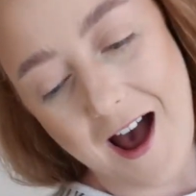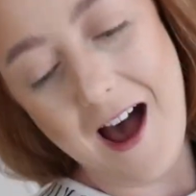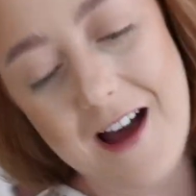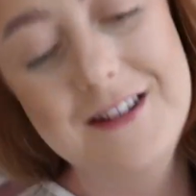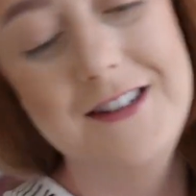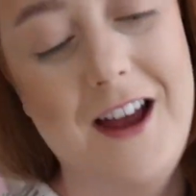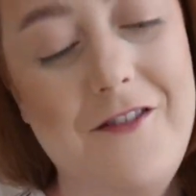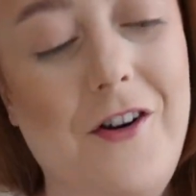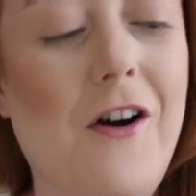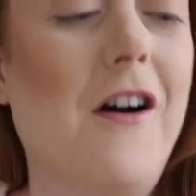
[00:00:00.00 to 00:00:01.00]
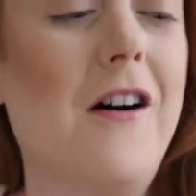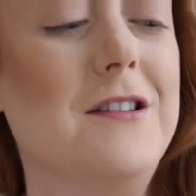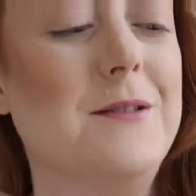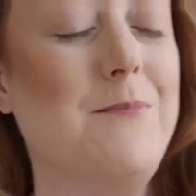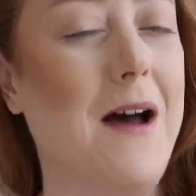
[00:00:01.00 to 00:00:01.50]
and I've
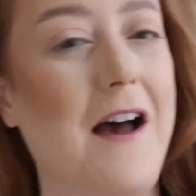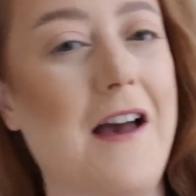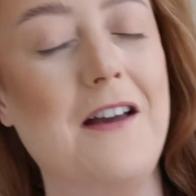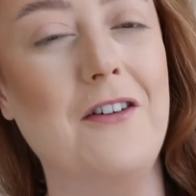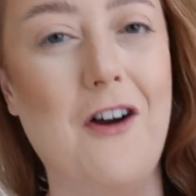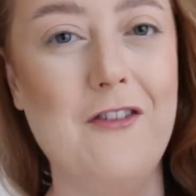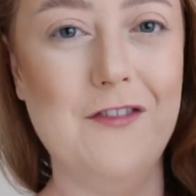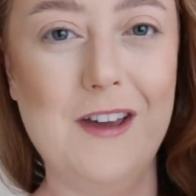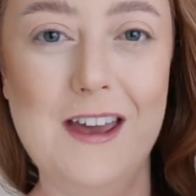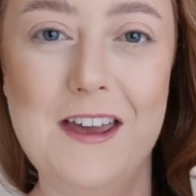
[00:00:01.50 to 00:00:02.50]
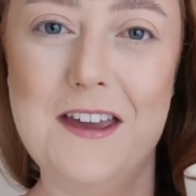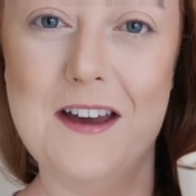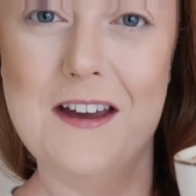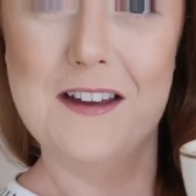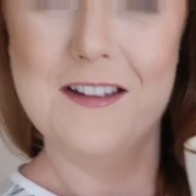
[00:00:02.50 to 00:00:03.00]
got my coffee
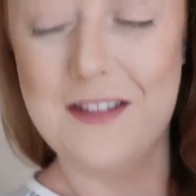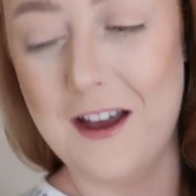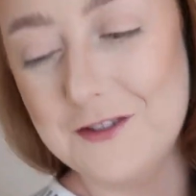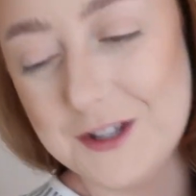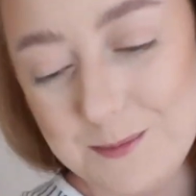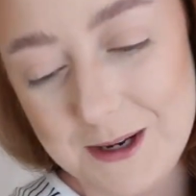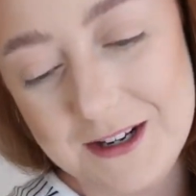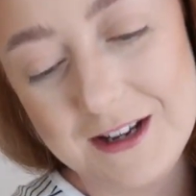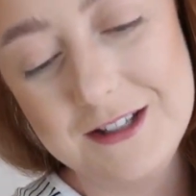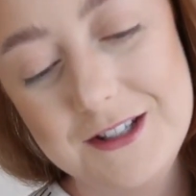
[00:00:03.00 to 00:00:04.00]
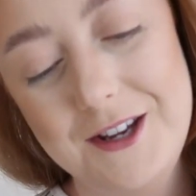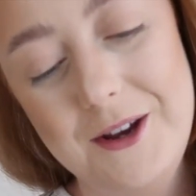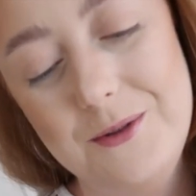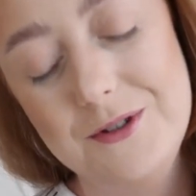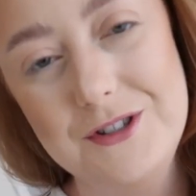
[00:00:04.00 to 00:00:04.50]
here that I've just been
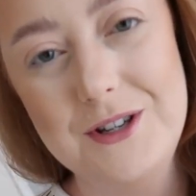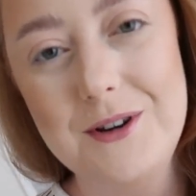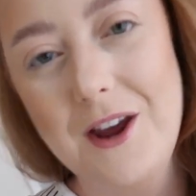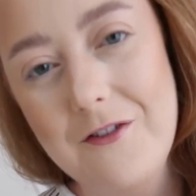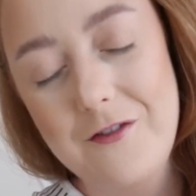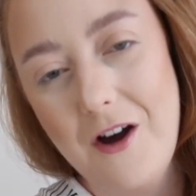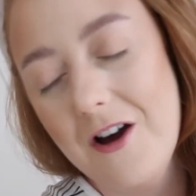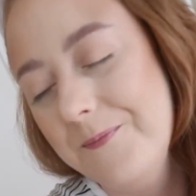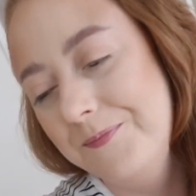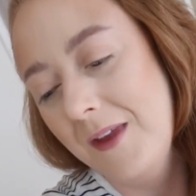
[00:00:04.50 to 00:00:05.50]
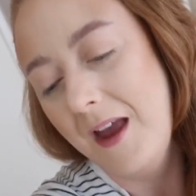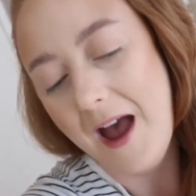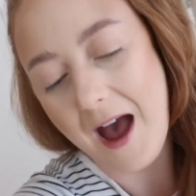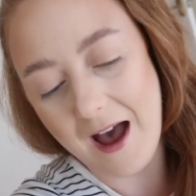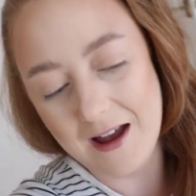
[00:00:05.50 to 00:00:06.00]
into the studio for.
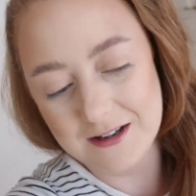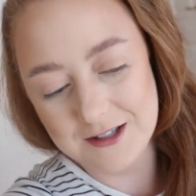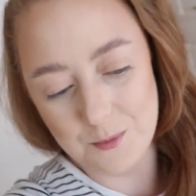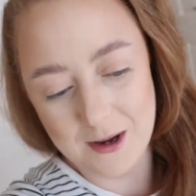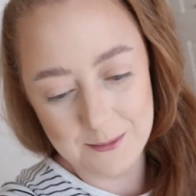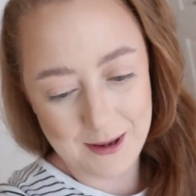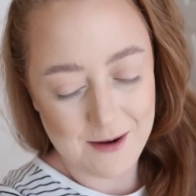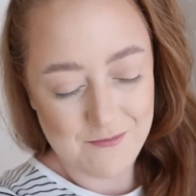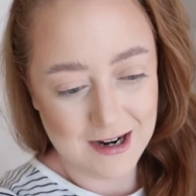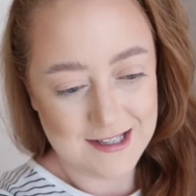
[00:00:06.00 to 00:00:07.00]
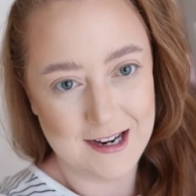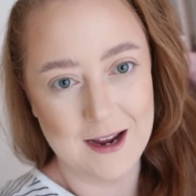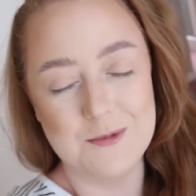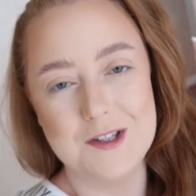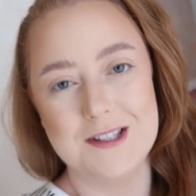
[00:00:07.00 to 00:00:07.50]
And while I'm getting ready,
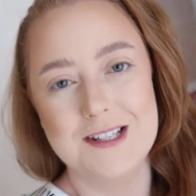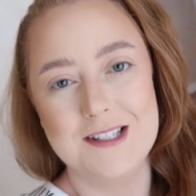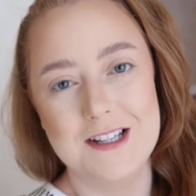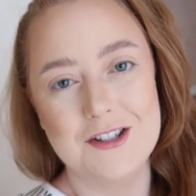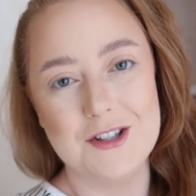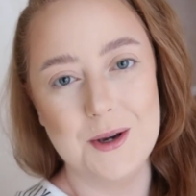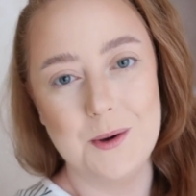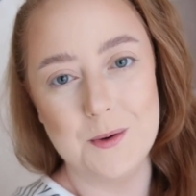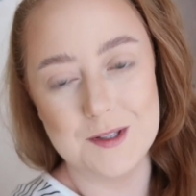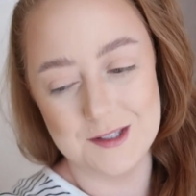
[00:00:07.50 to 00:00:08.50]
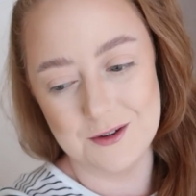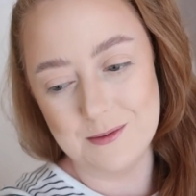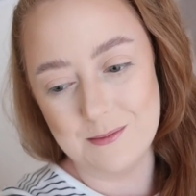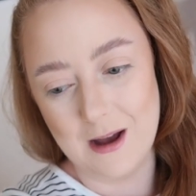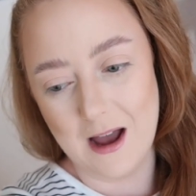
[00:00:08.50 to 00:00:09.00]
I'm just listening to
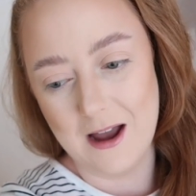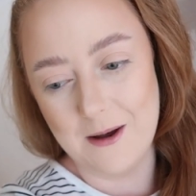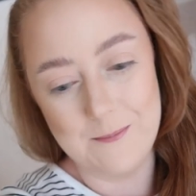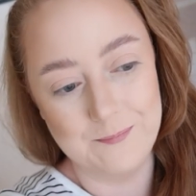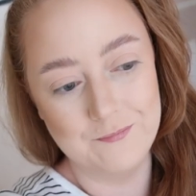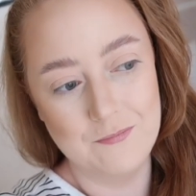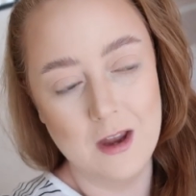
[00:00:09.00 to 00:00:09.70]
some